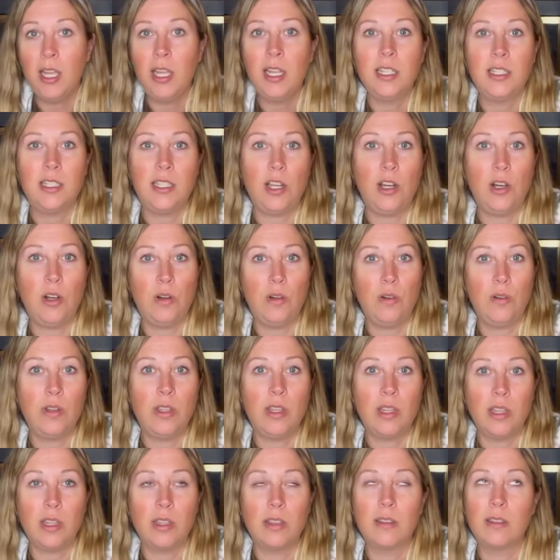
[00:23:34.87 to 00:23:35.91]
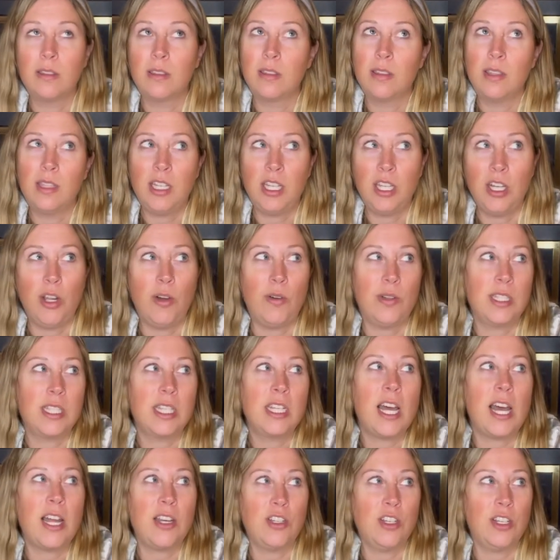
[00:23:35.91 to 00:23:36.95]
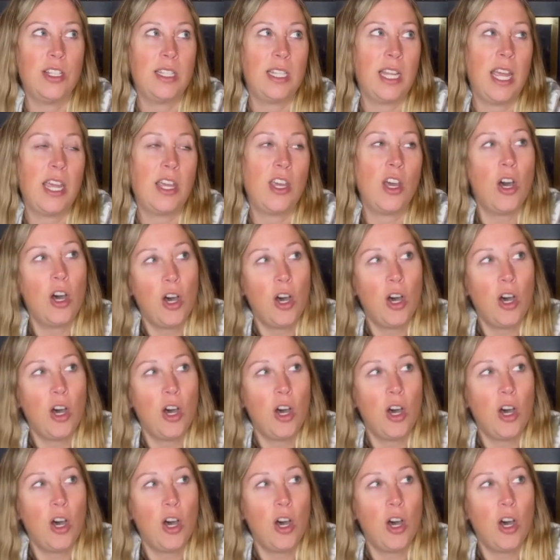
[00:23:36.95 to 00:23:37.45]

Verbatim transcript: So, you know, it's not just like,